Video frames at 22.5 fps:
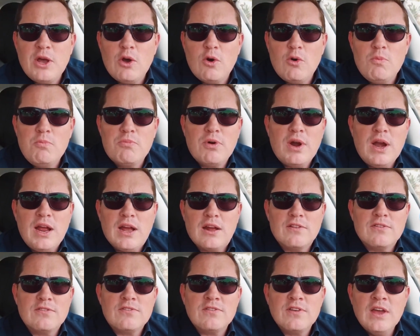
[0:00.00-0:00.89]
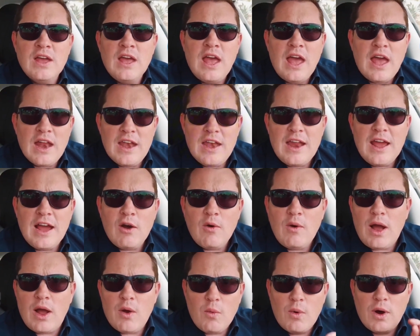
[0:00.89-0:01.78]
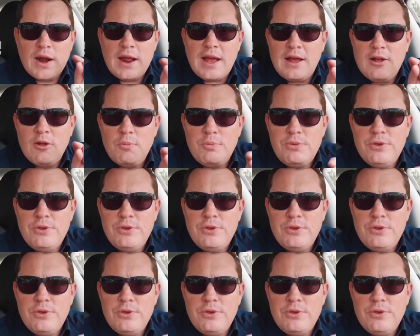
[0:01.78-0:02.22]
my own brands, and now I want to